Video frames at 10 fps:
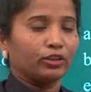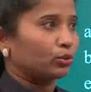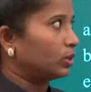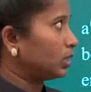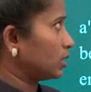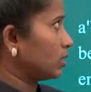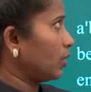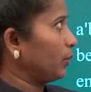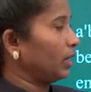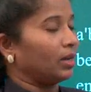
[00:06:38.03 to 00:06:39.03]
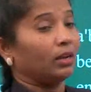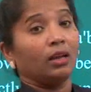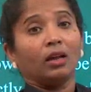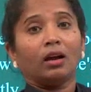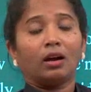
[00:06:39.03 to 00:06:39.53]
So this is how we can
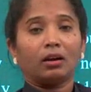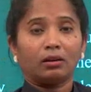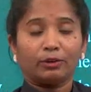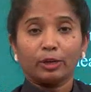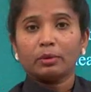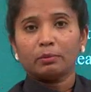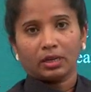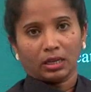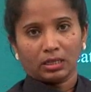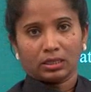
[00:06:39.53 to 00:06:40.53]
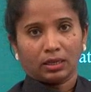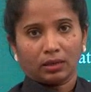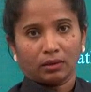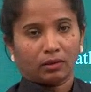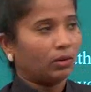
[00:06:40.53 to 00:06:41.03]
remember
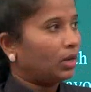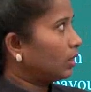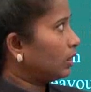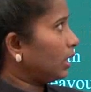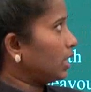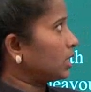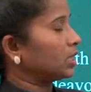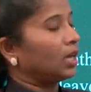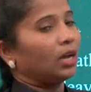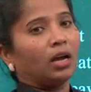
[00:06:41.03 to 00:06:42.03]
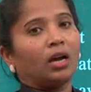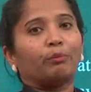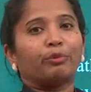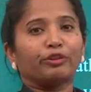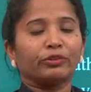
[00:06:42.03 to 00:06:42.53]
easily. These
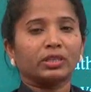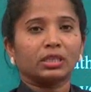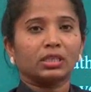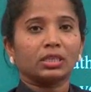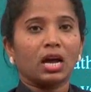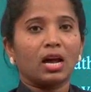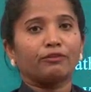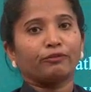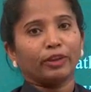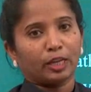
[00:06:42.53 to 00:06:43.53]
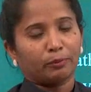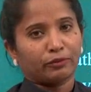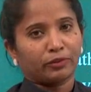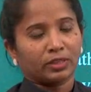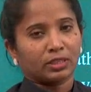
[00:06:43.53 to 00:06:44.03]
prefixes are weak
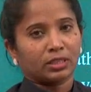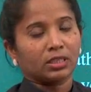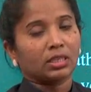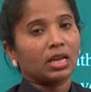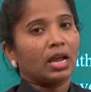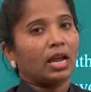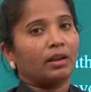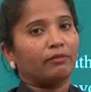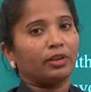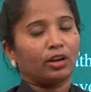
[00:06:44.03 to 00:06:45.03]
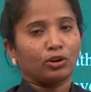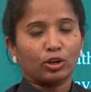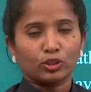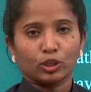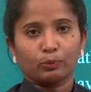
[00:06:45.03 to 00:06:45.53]
prefixes and we are
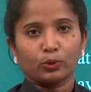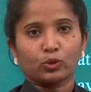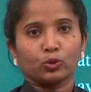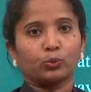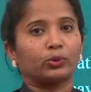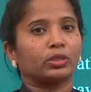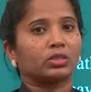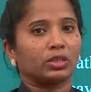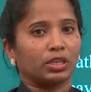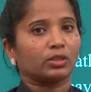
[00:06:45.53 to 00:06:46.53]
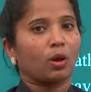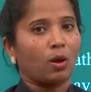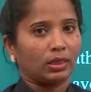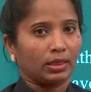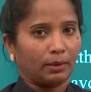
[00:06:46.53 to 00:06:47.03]
not supposed to put stress
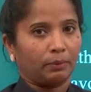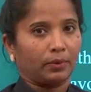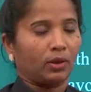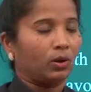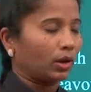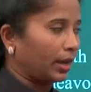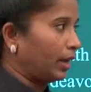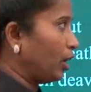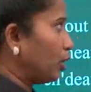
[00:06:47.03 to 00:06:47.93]
on them, okay?